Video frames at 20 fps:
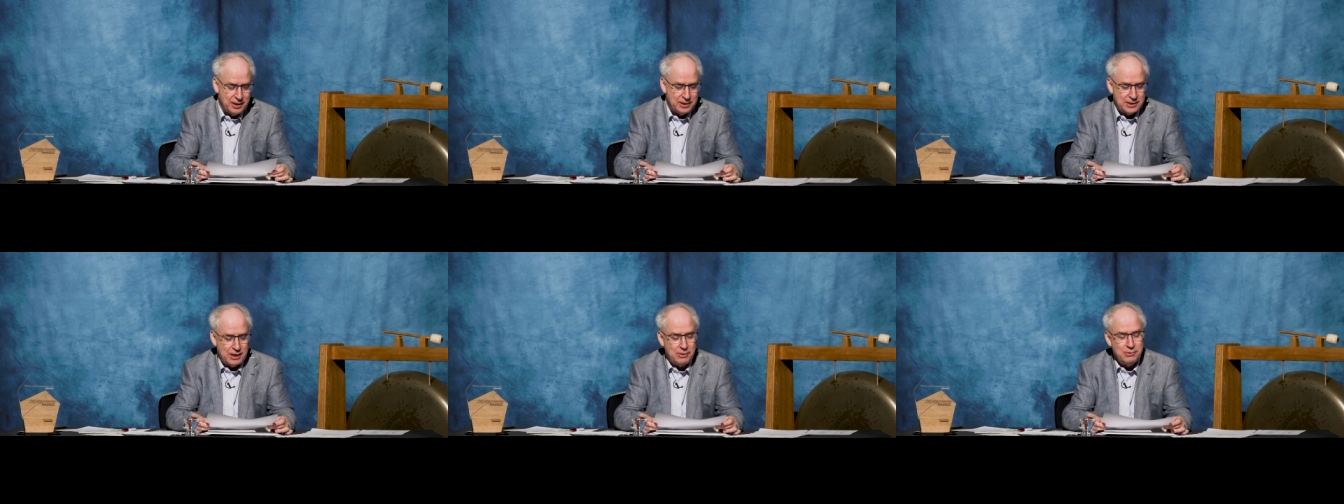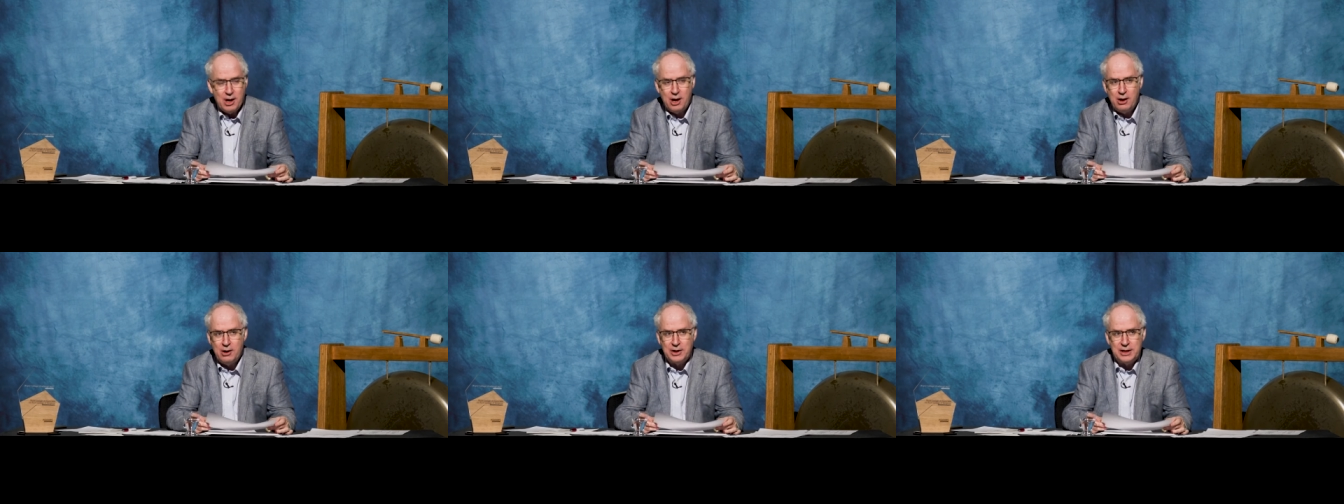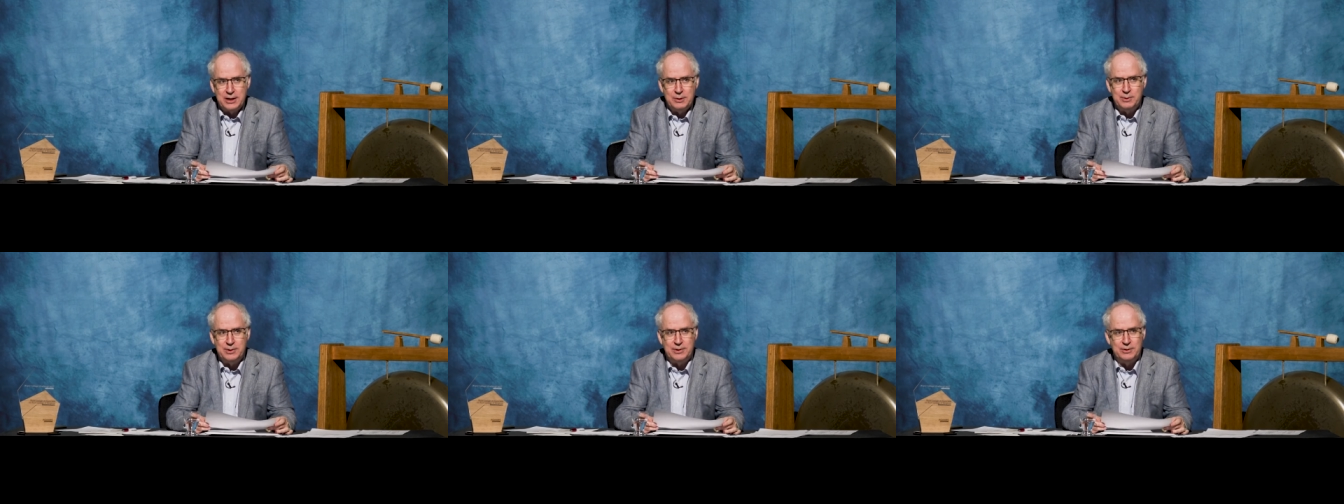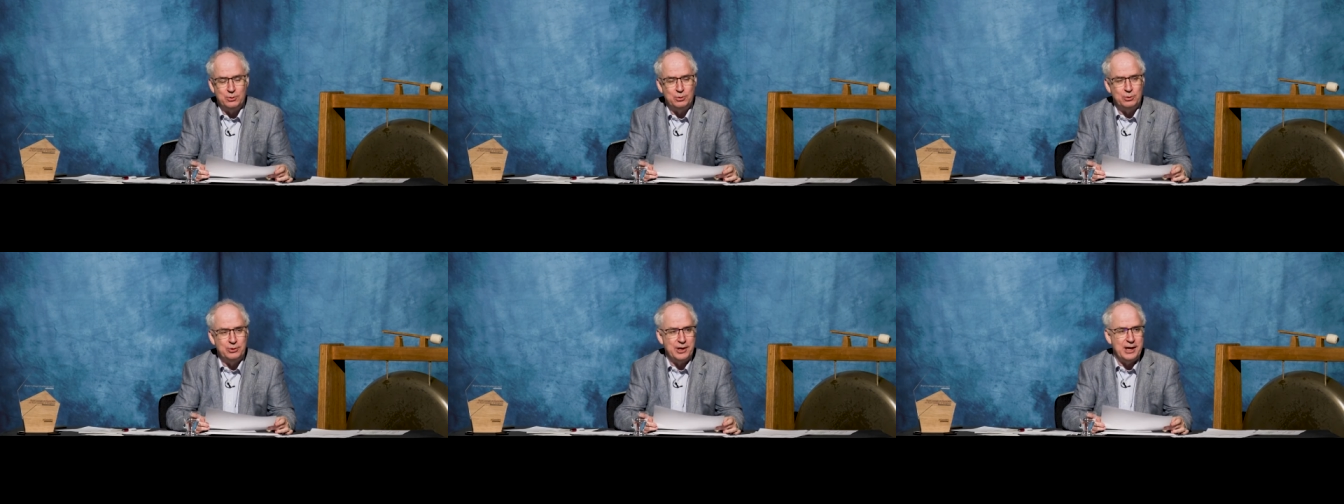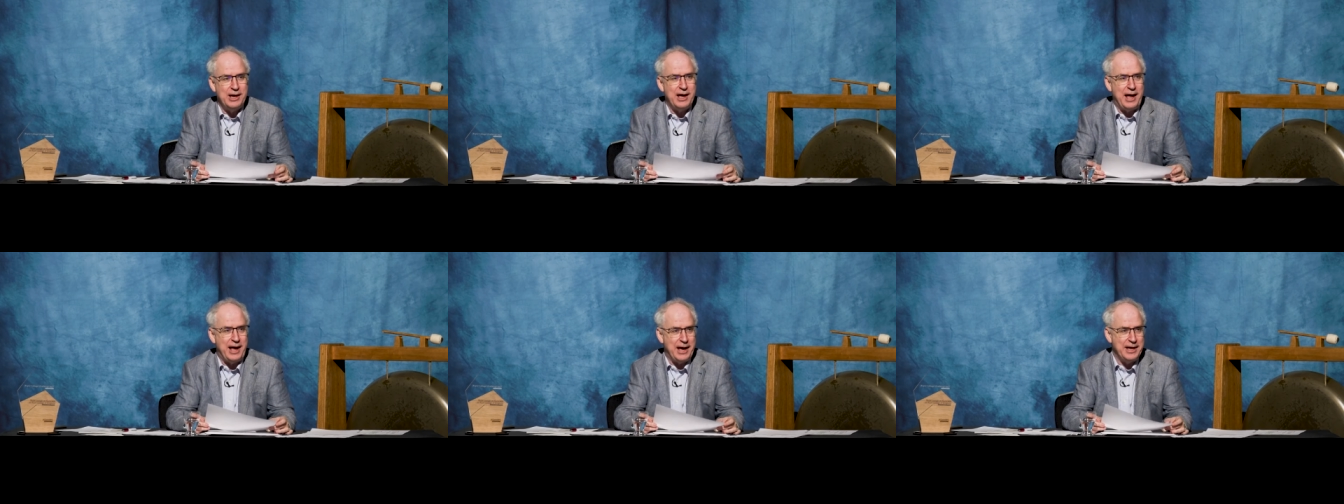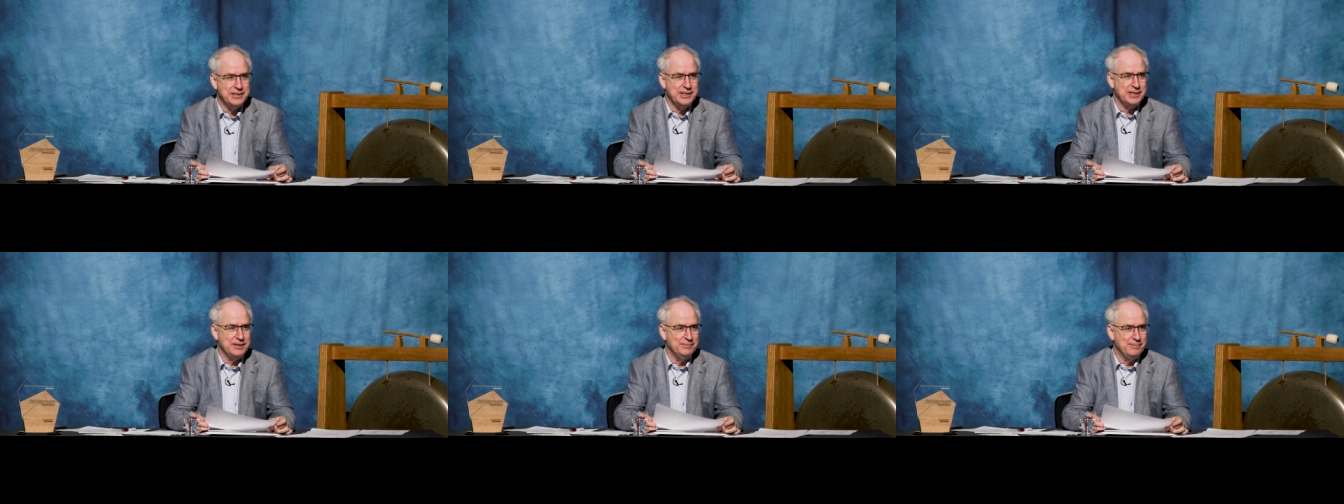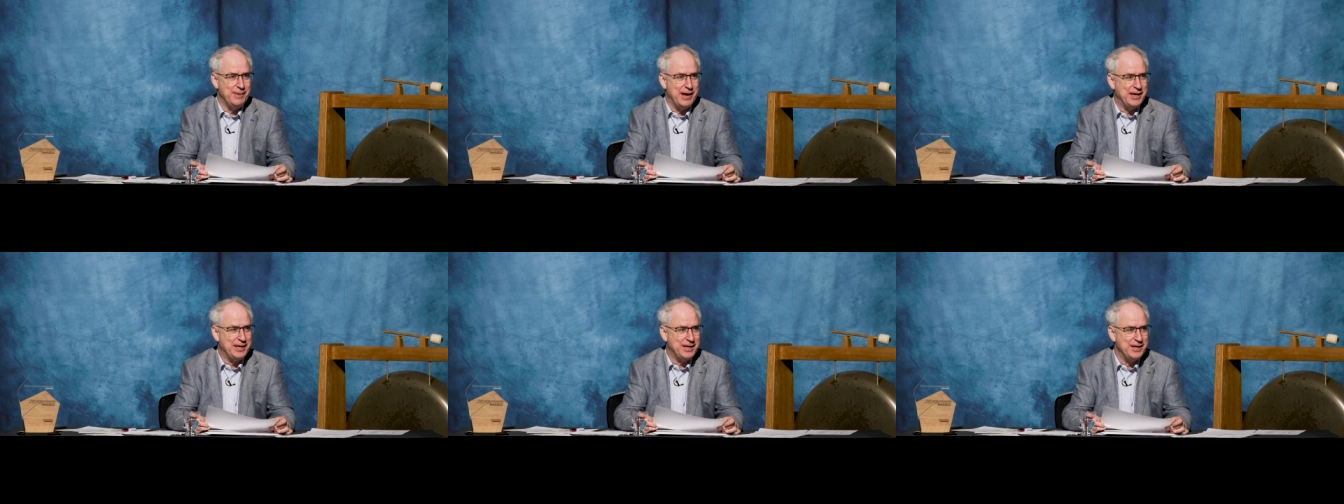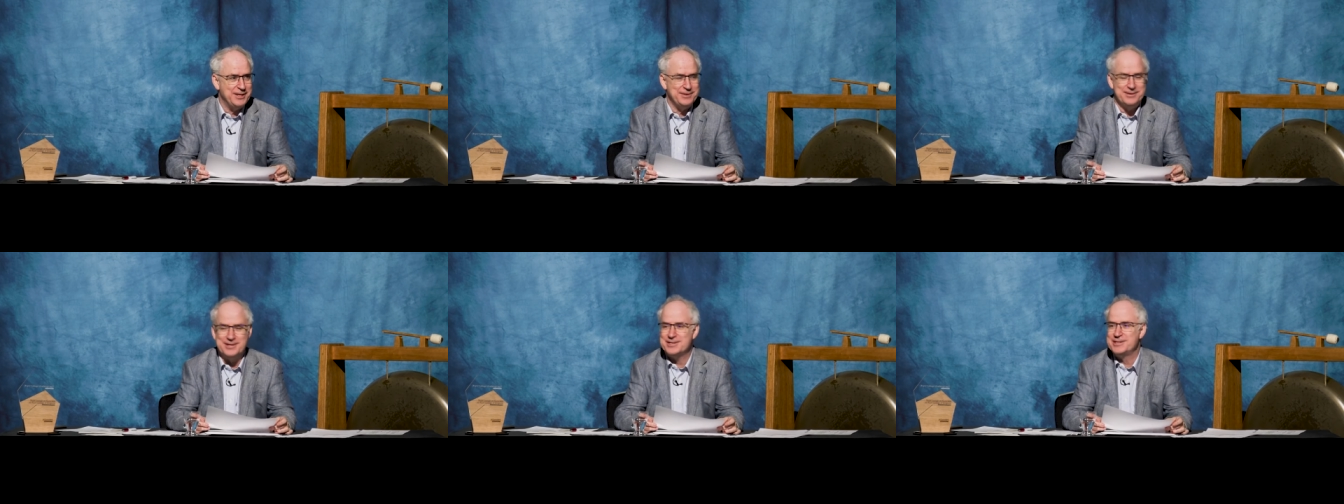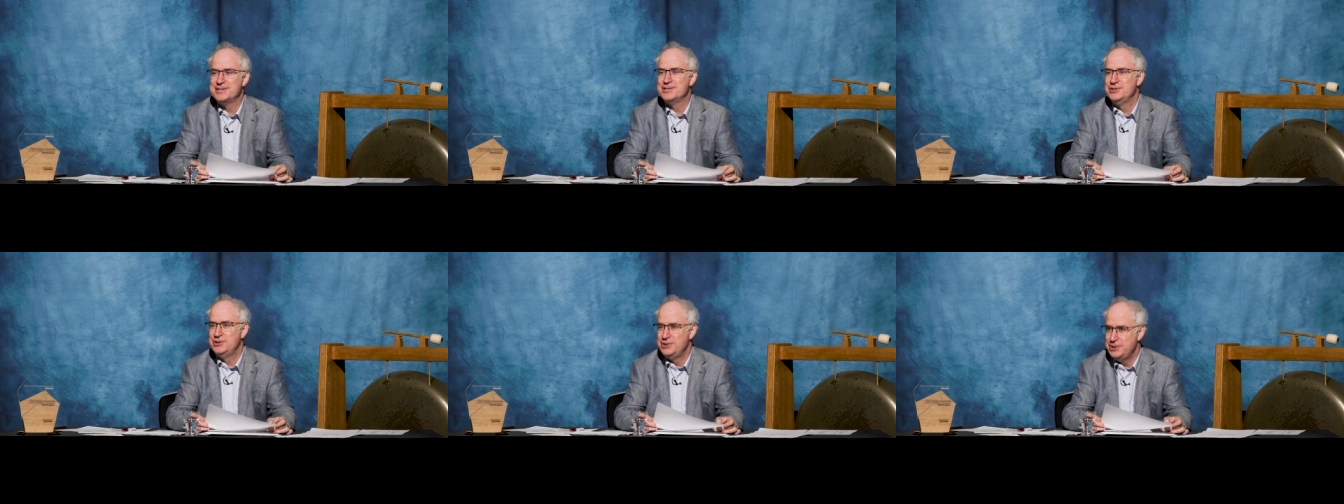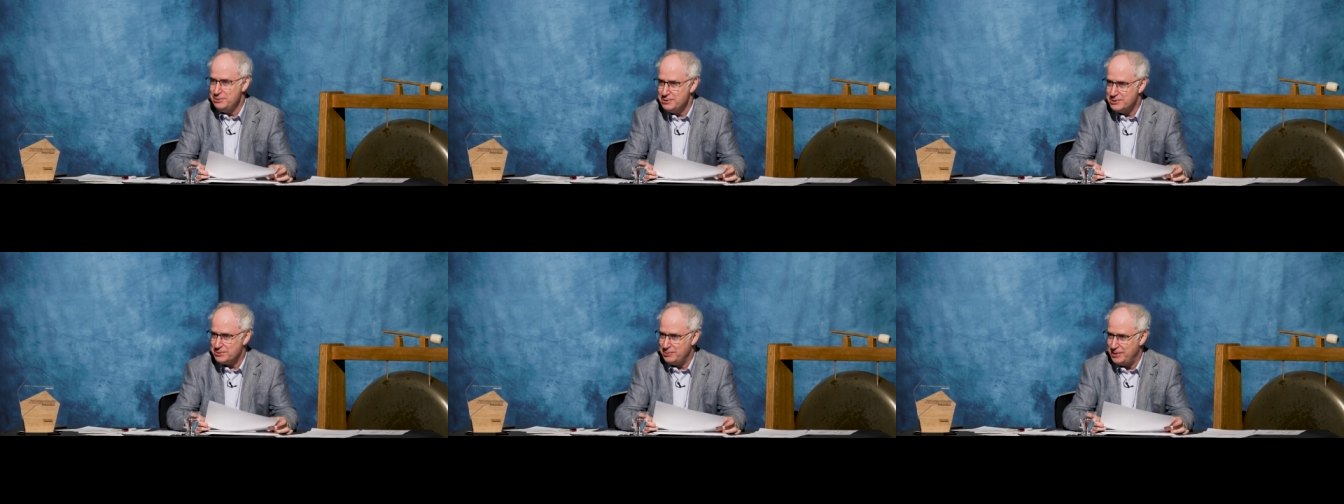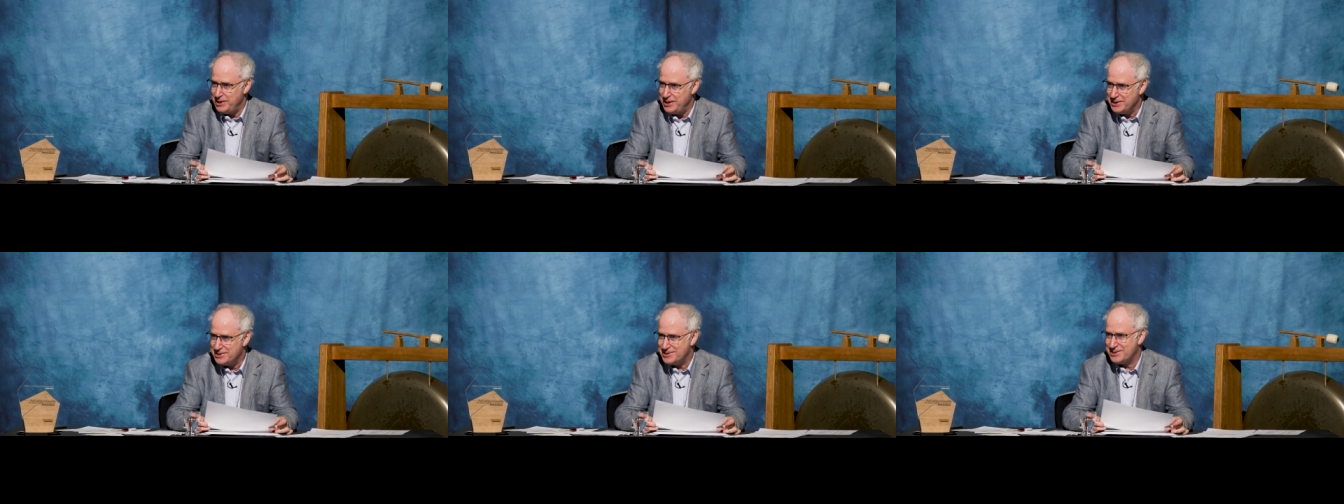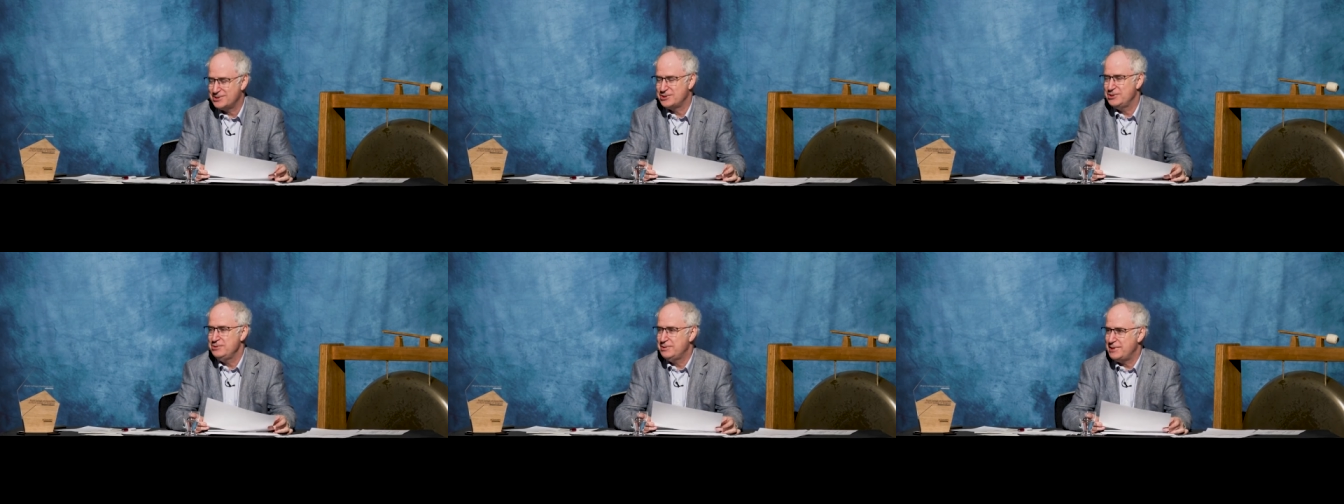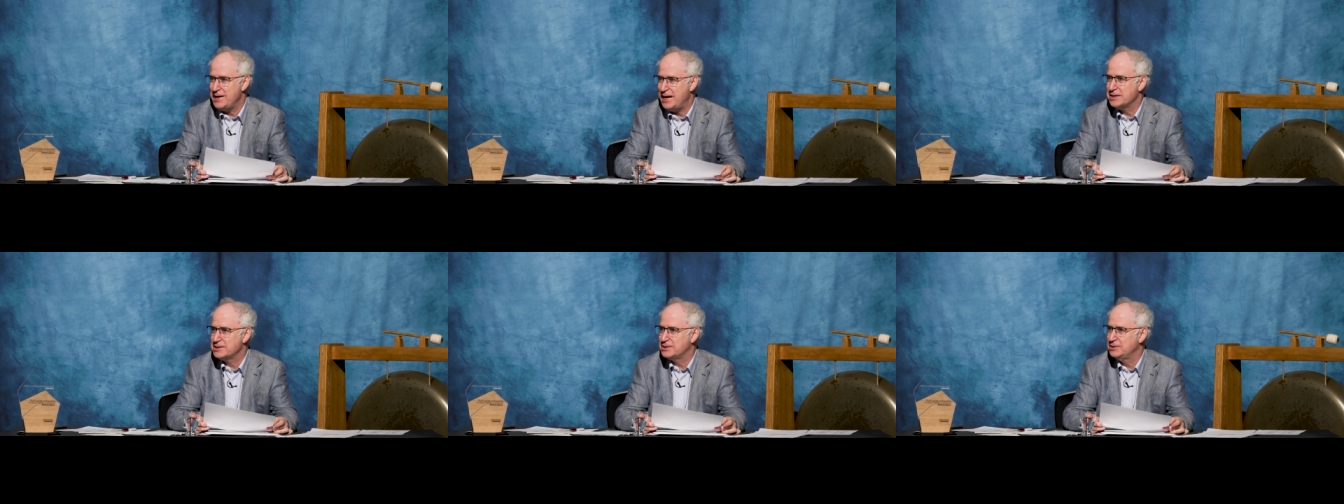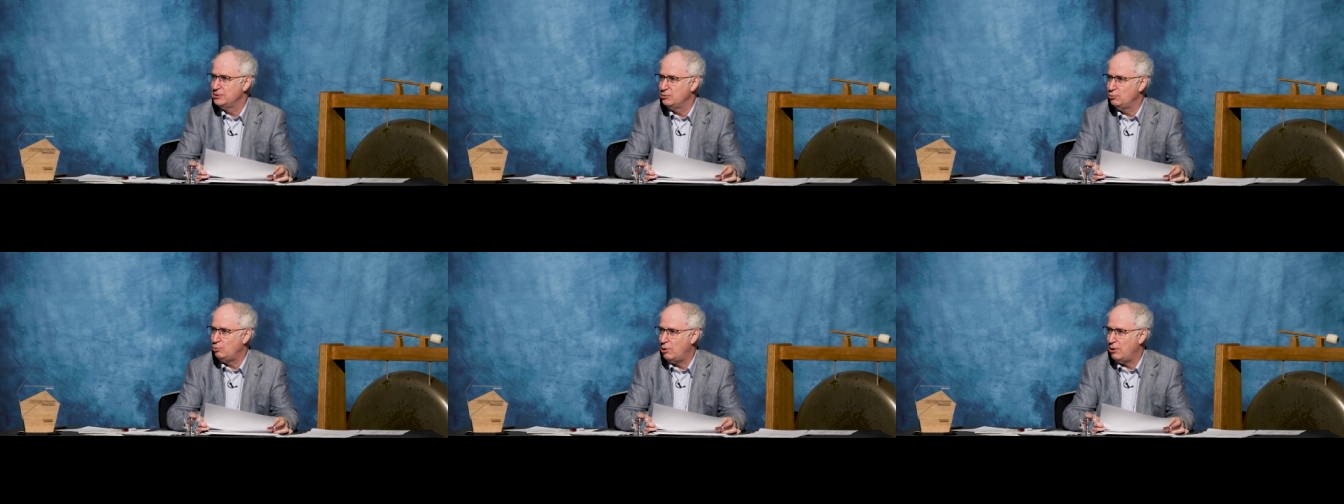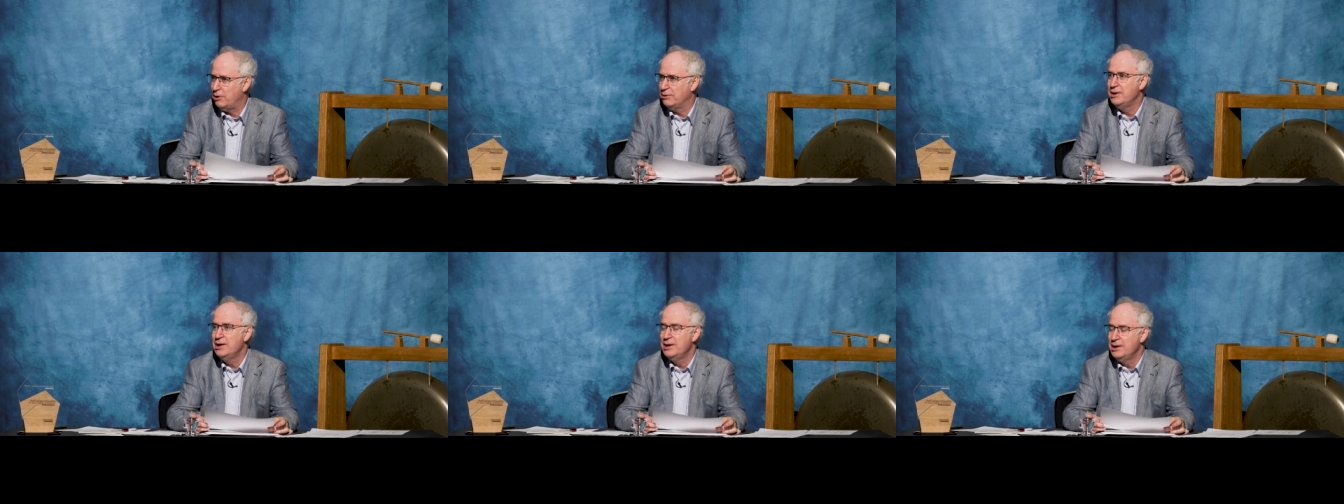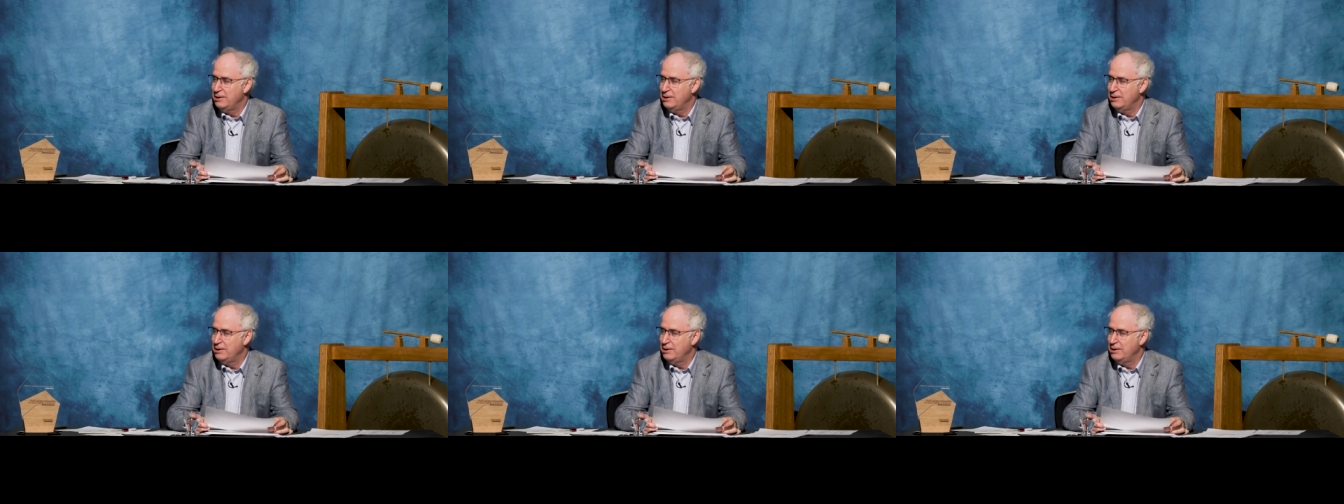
Don't argue with the order, I didn't make it. This is Newsweek's 2001